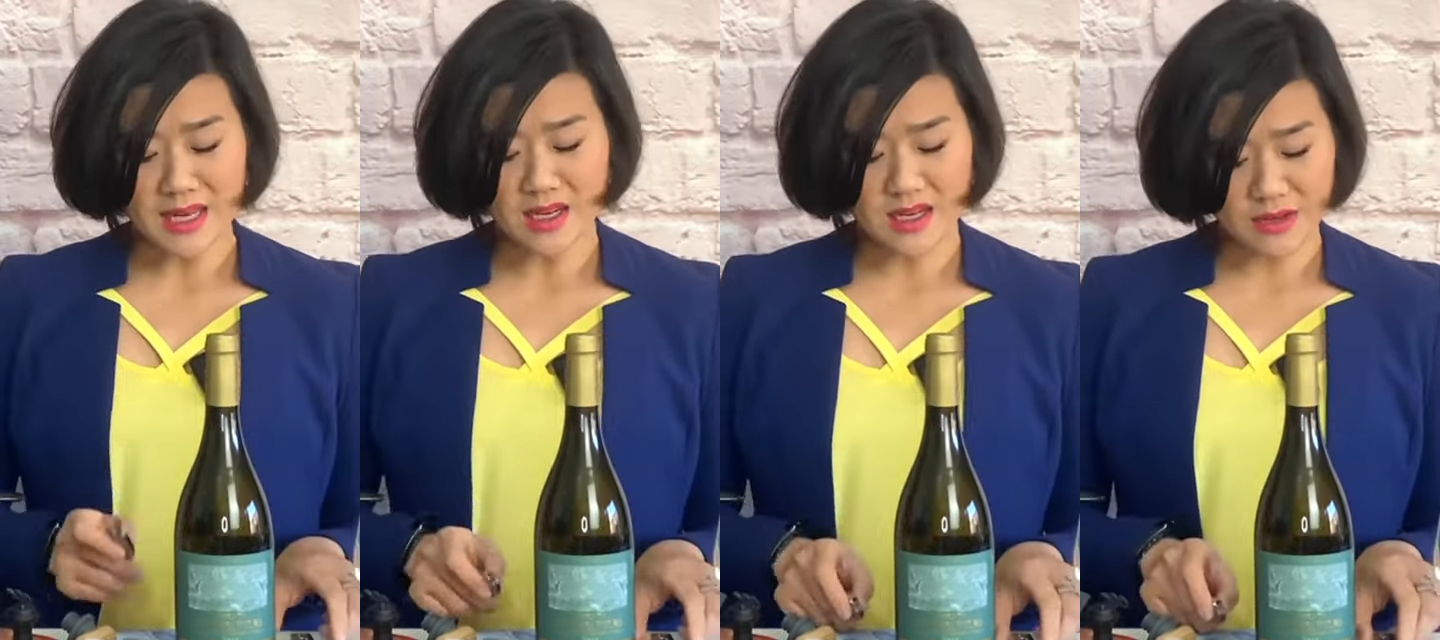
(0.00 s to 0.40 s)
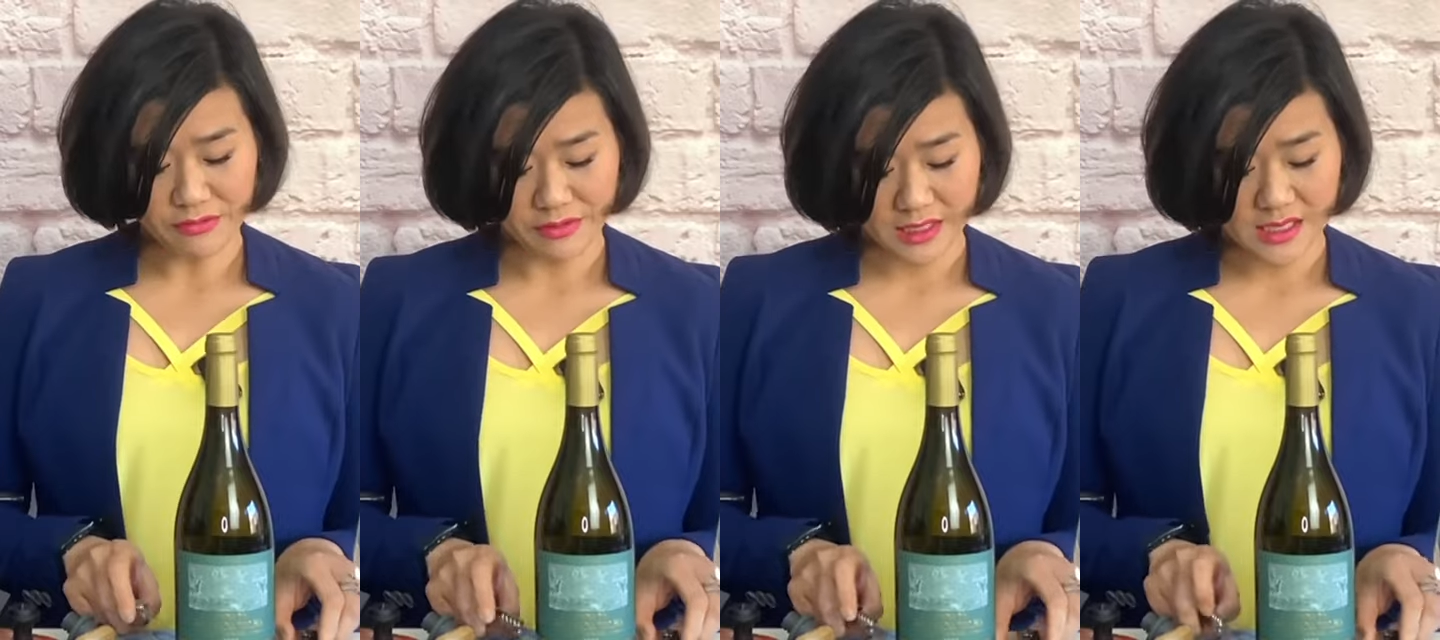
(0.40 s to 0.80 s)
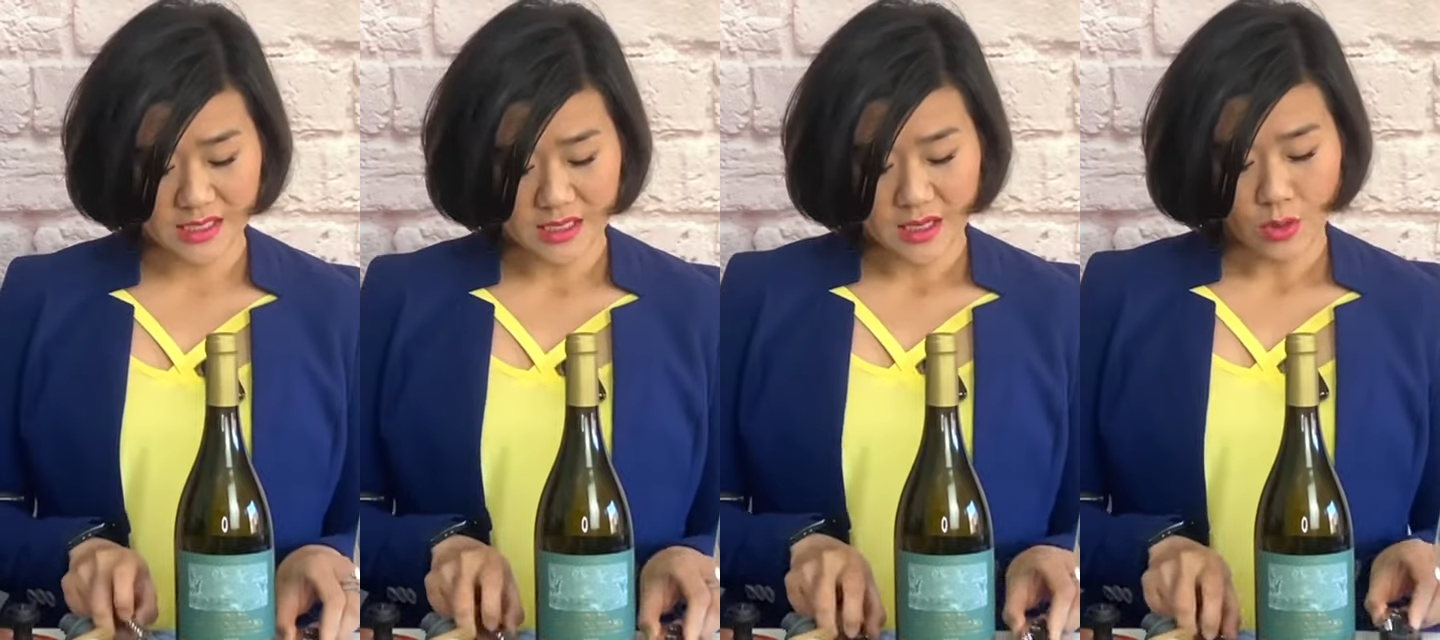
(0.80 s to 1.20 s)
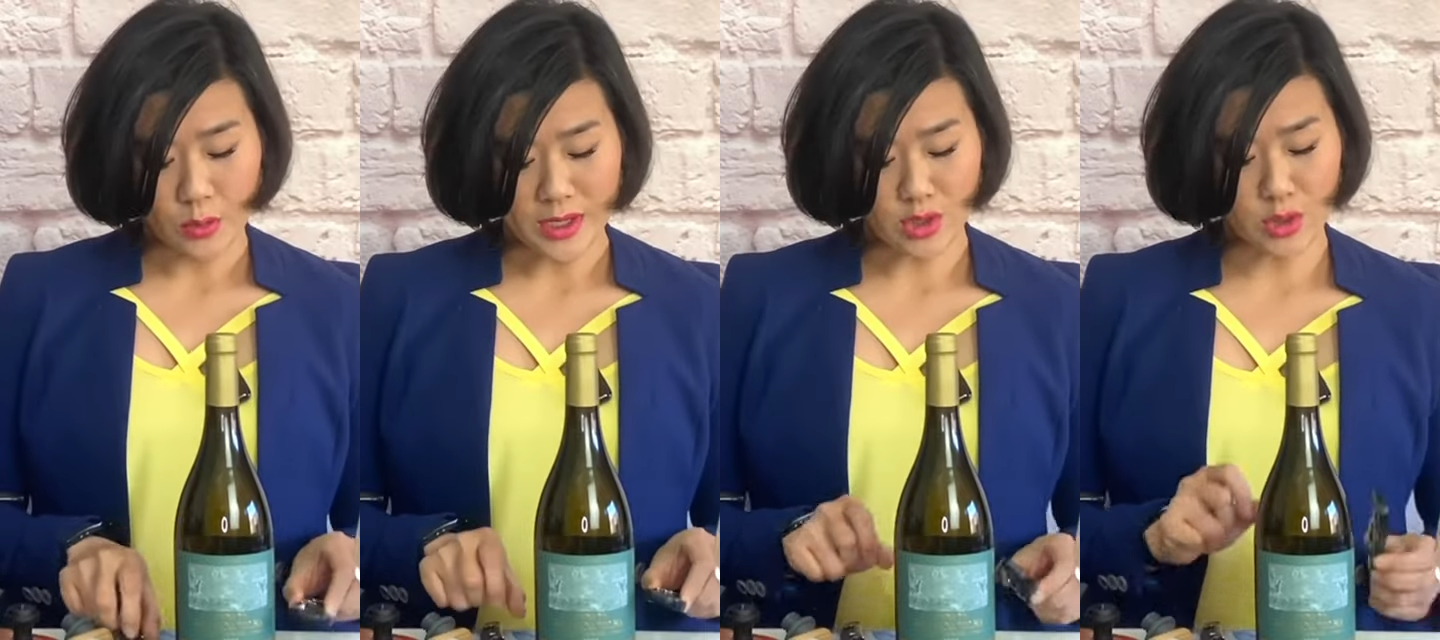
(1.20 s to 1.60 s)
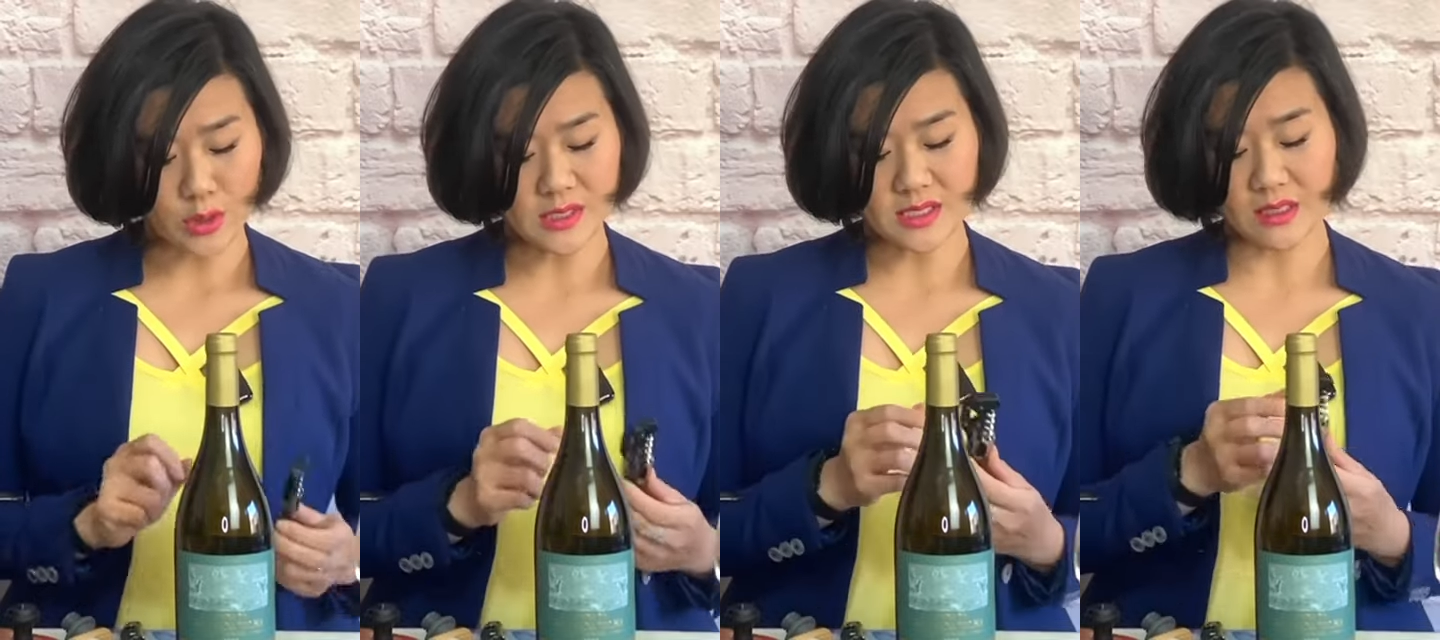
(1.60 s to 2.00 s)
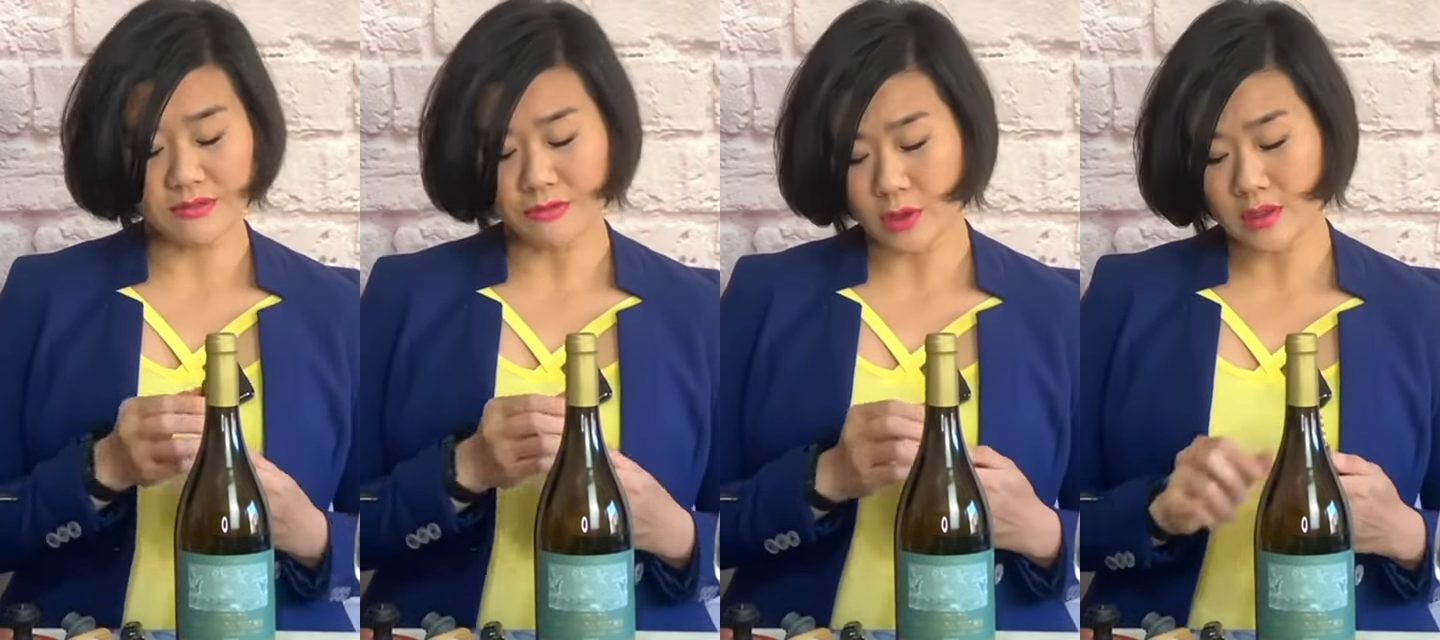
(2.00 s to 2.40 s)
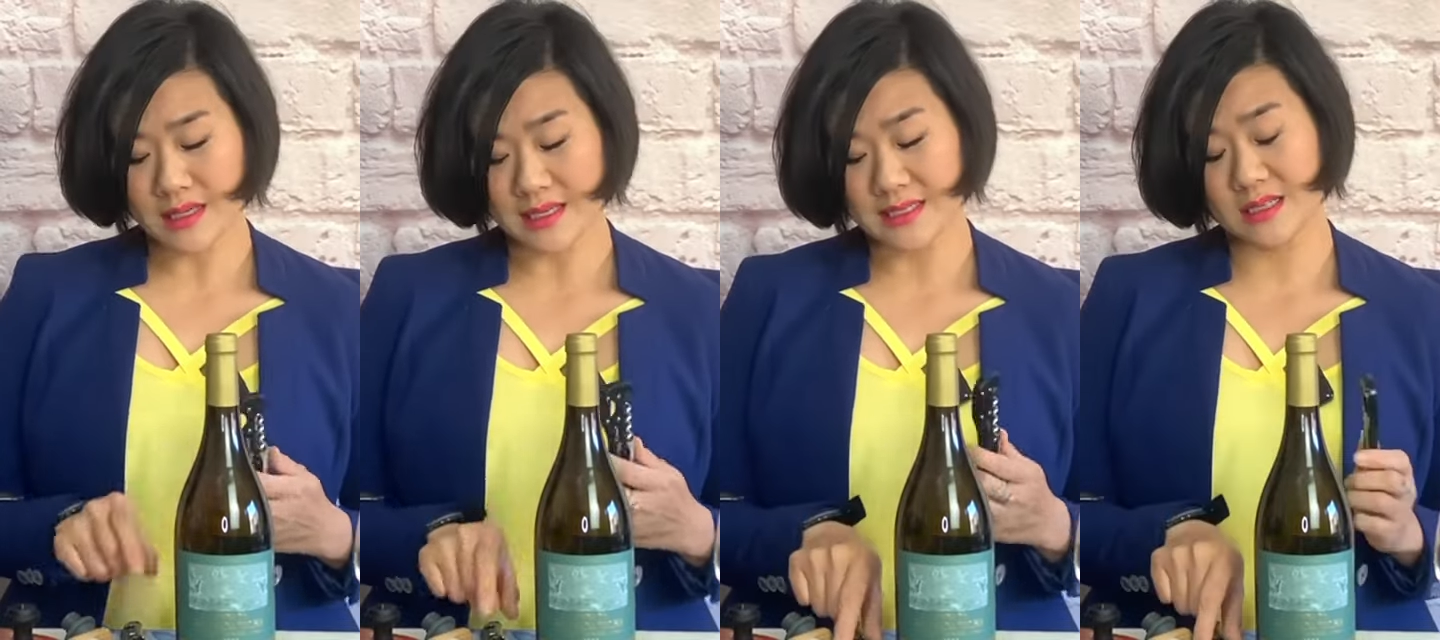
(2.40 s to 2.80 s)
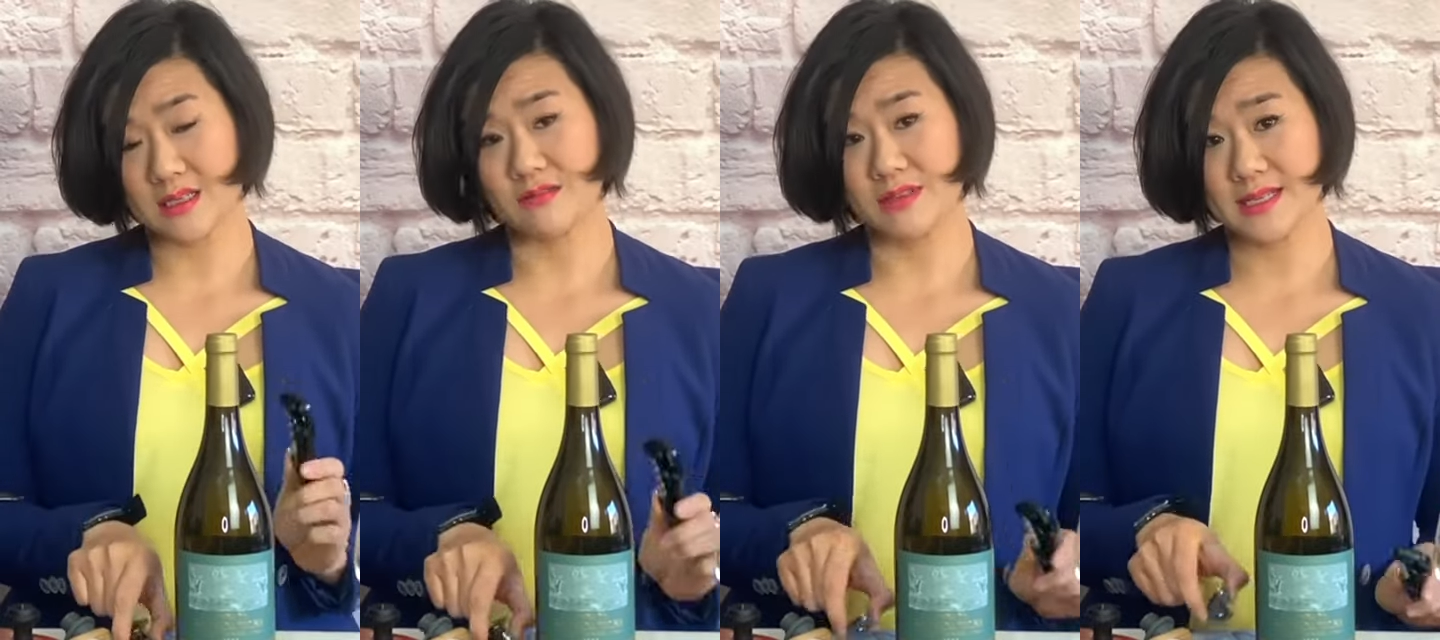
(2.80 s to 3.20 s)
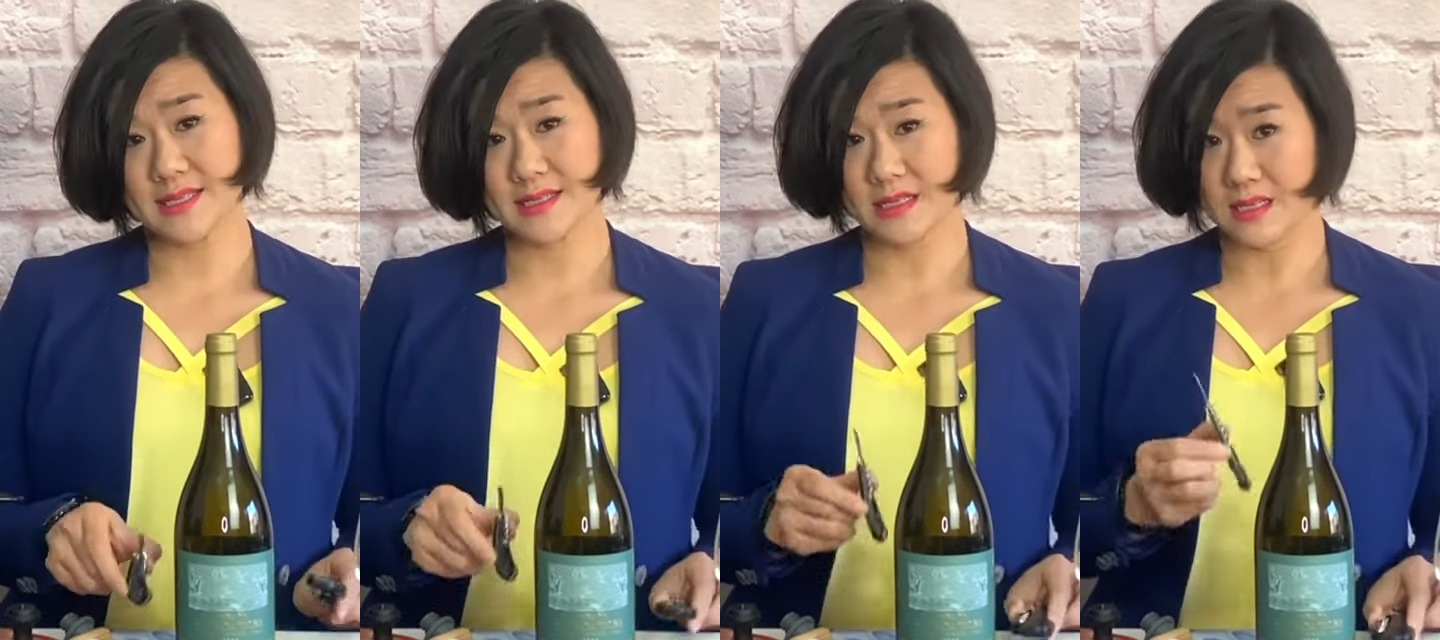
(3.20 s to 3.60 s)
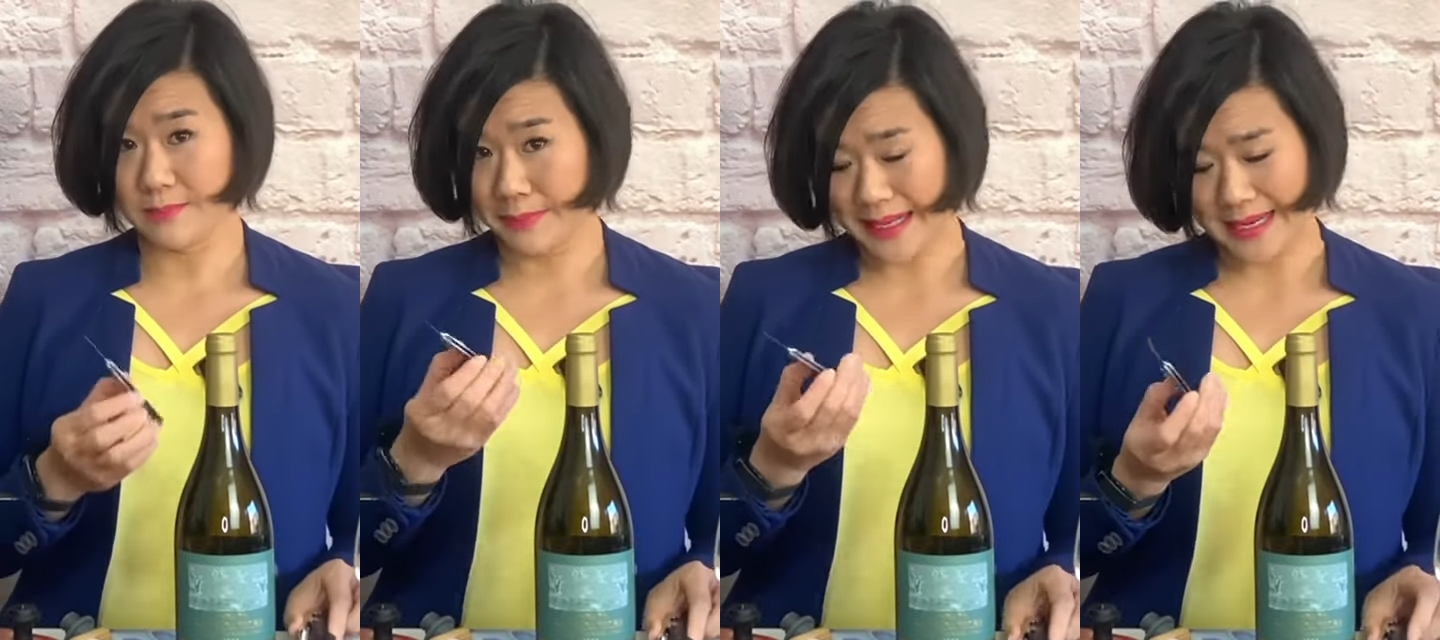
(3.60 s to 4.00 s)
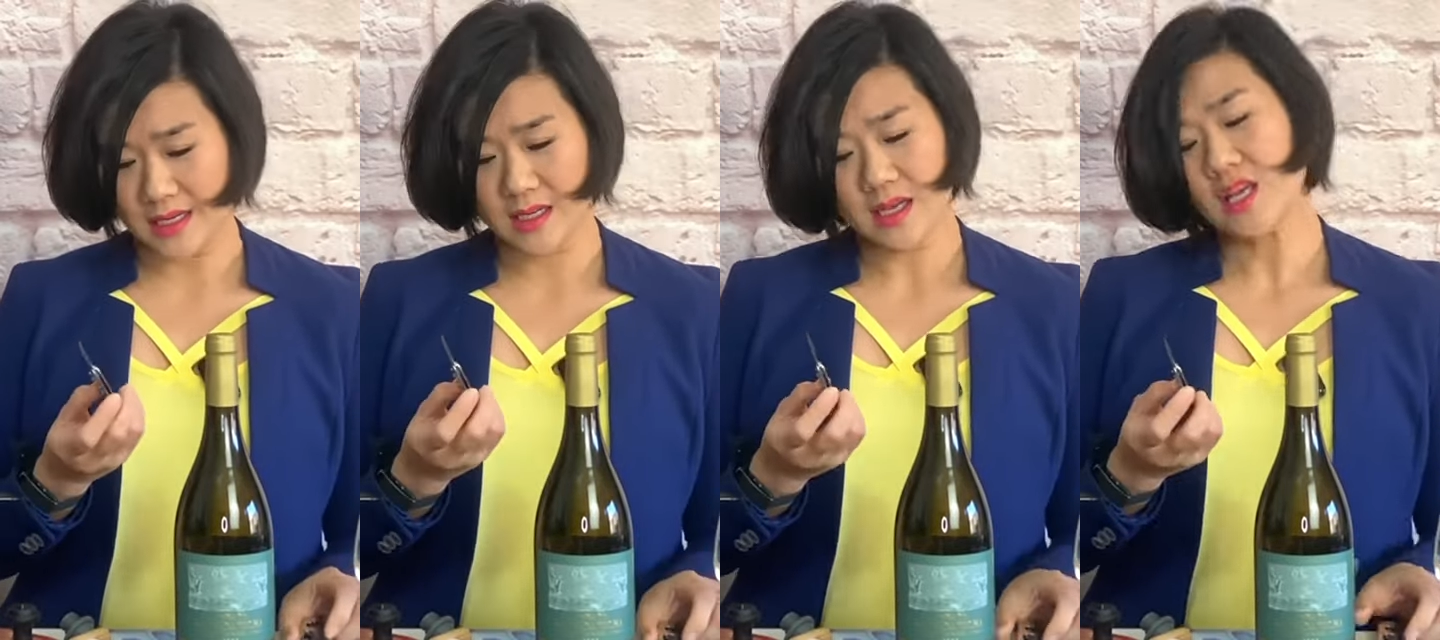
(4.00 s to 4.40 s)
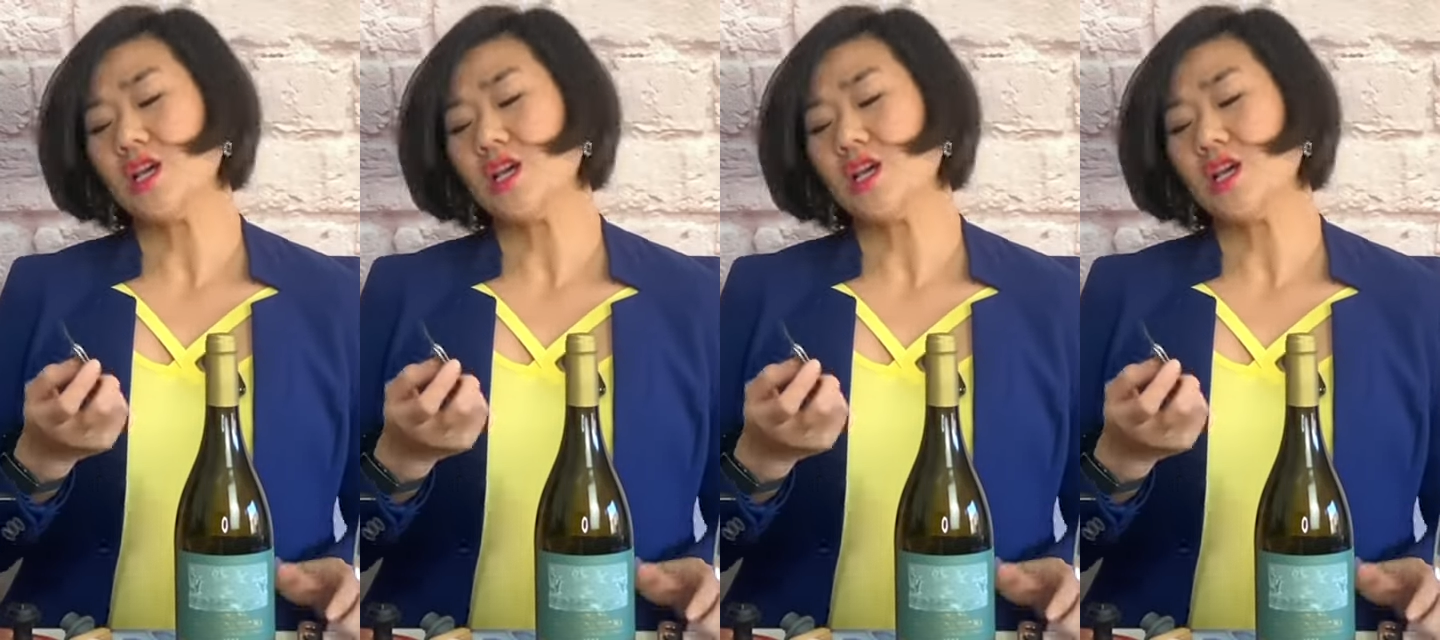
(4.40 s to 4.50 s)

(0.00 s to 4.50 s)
main difference when you use a foil cutter versus a blade.